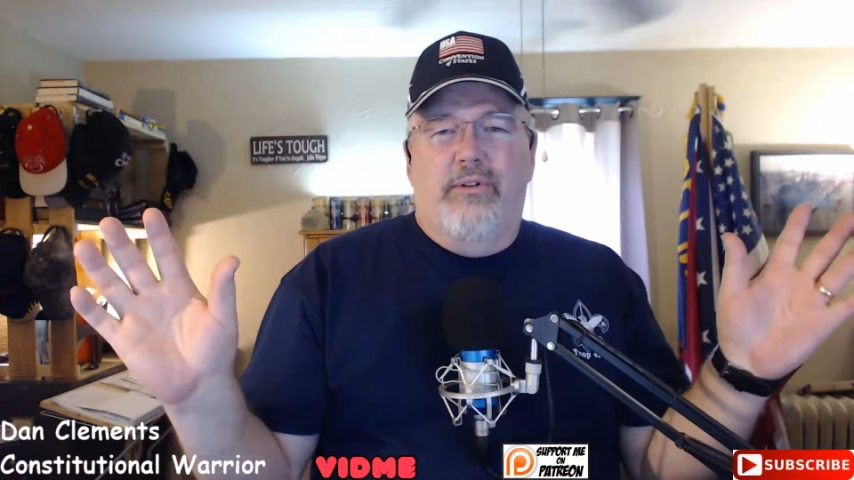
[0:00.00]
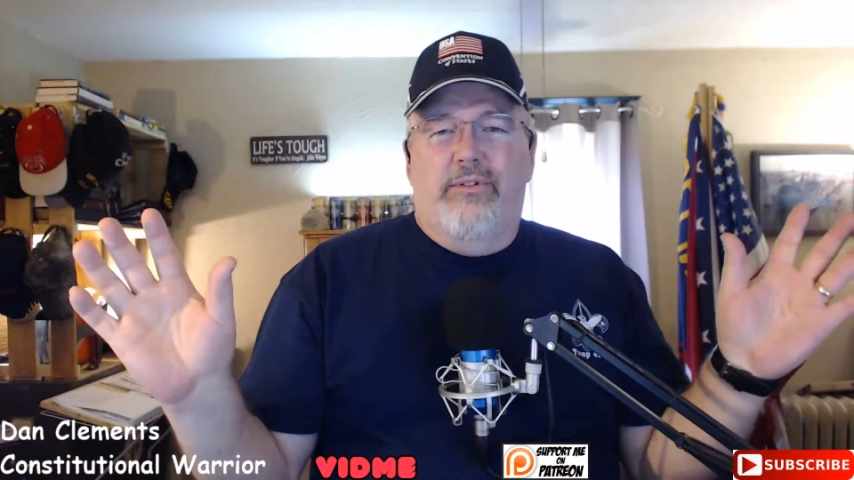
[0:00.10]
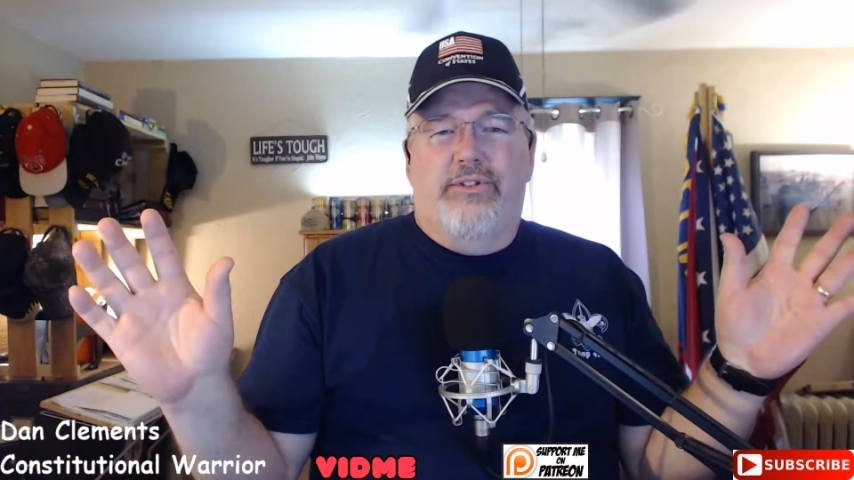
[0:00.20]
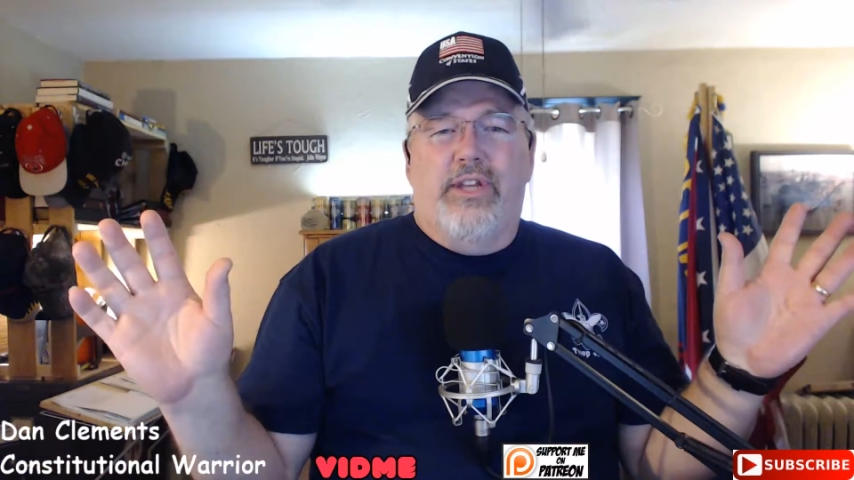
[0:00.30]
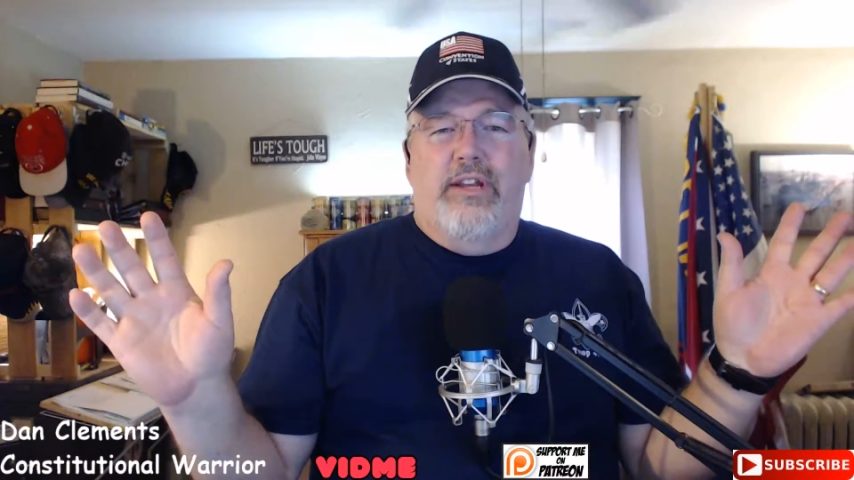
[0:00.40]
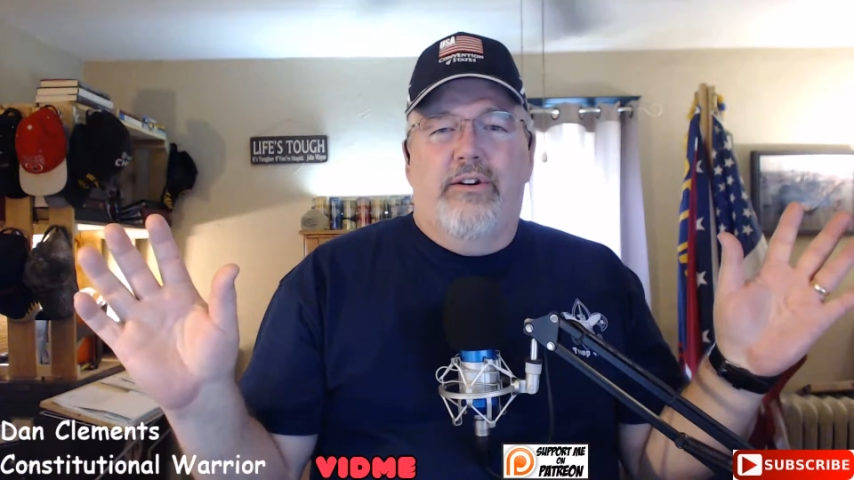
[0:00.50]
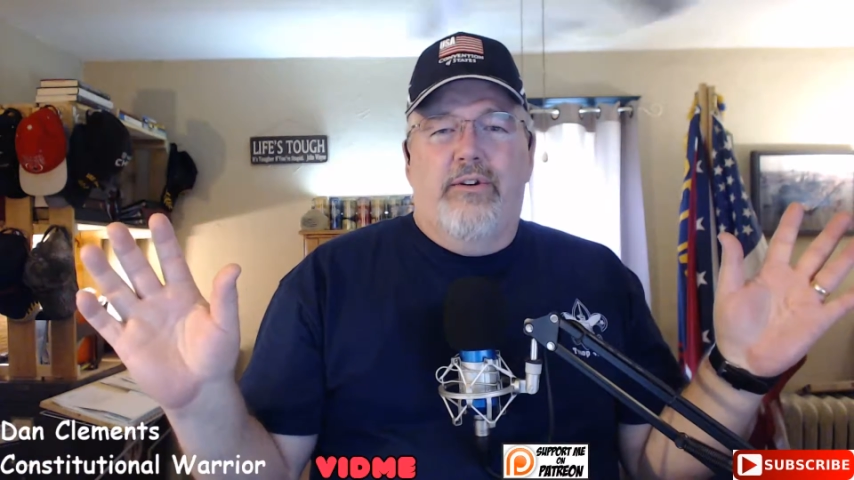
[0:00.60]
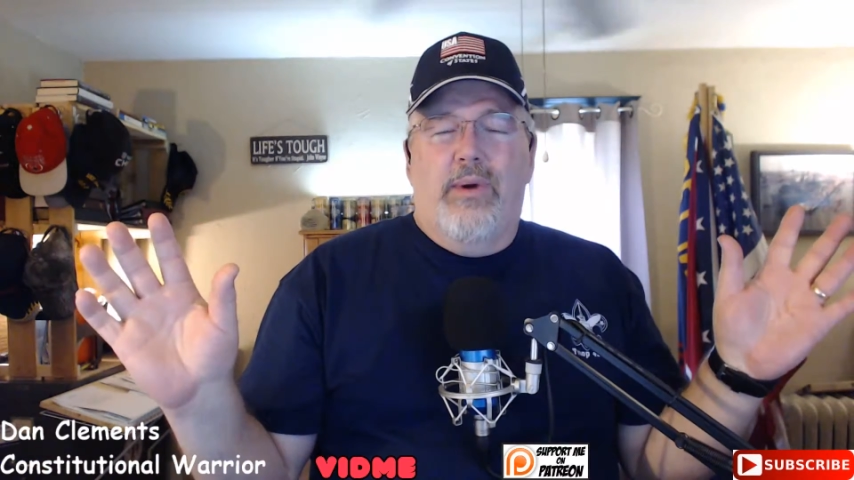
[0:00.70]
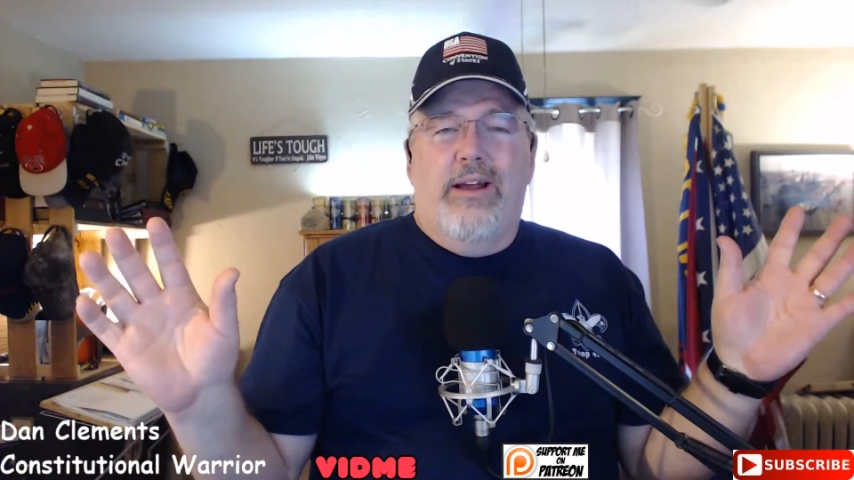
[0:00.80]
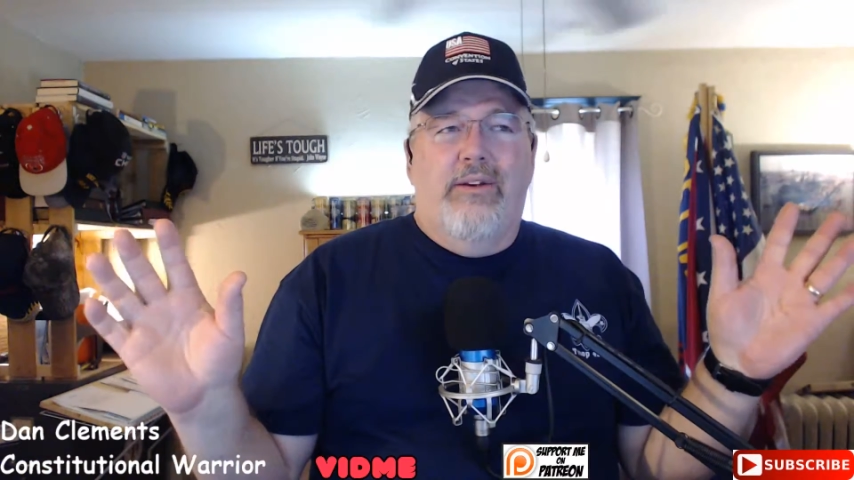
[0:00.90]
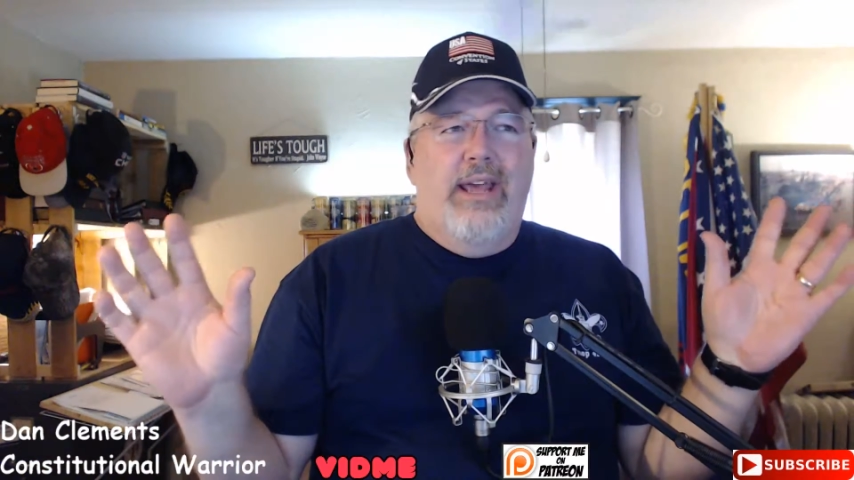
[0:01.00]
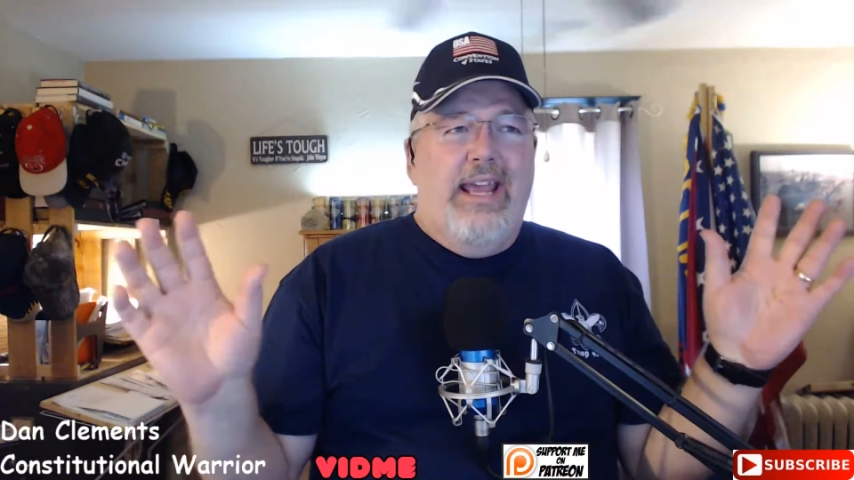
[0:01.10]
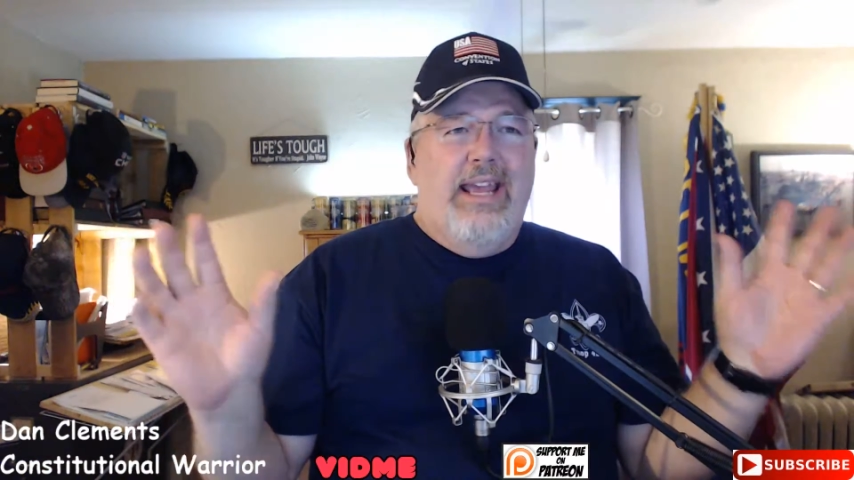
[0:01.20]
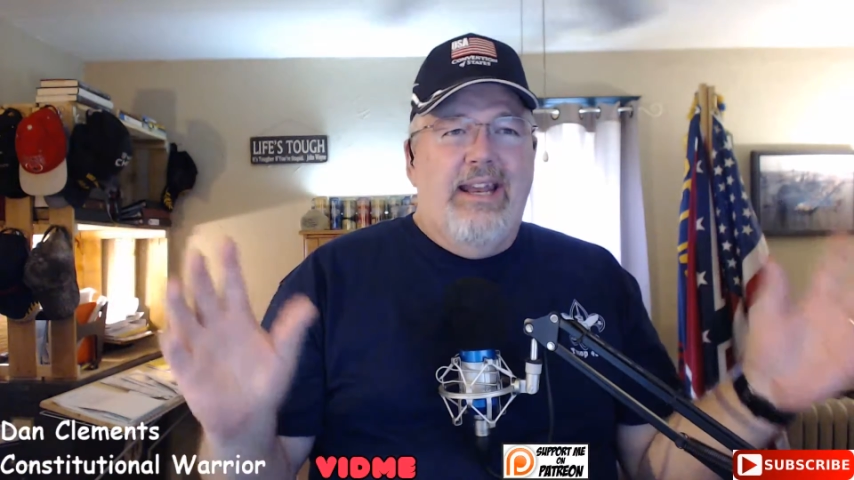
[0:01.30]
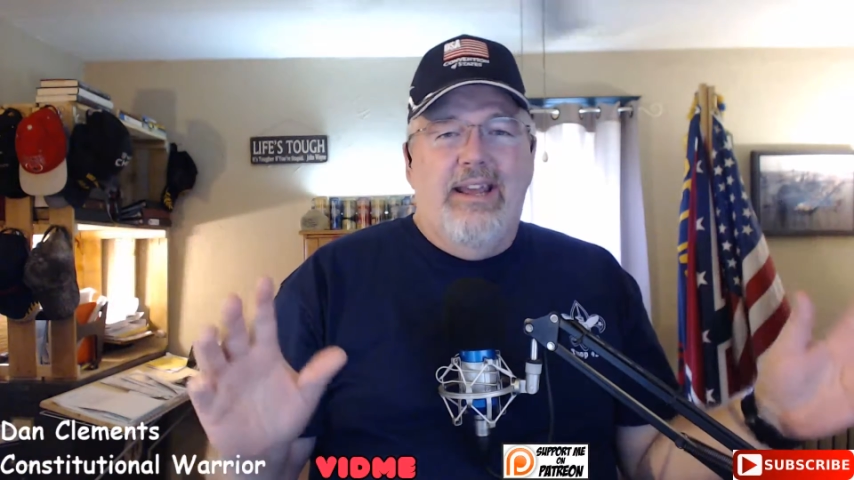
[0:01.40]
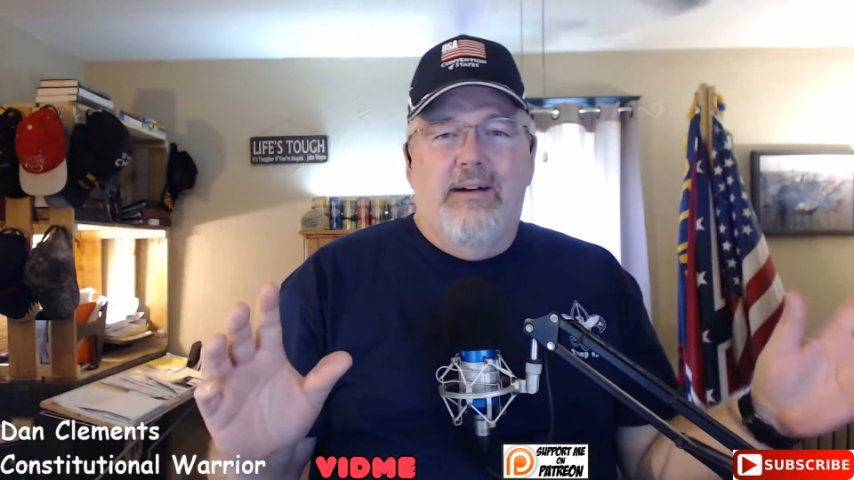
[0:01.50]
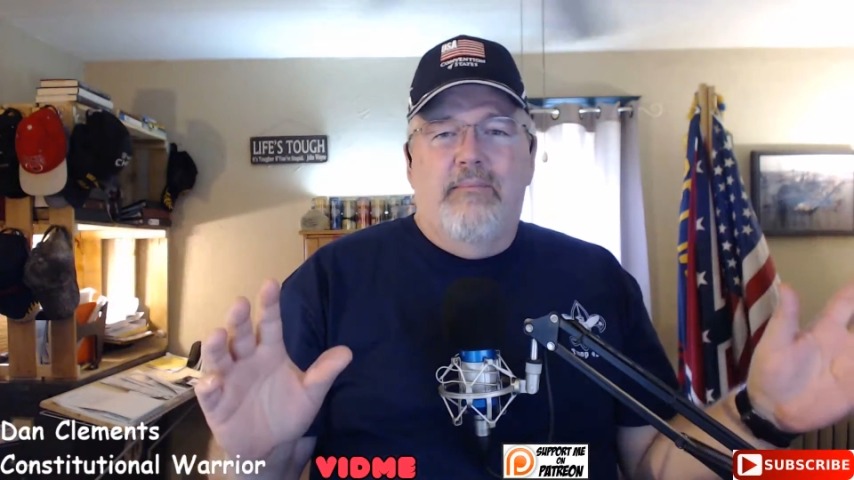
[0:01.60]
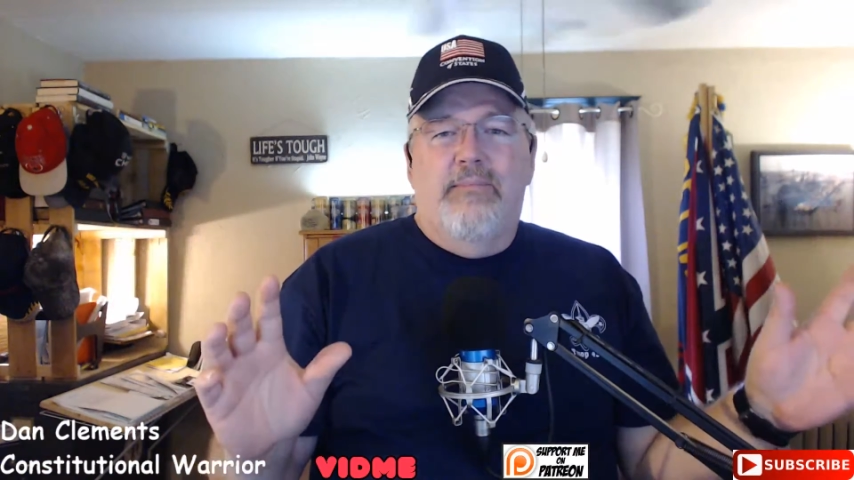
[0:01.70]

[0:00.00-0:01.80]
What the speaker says: centered around A&M,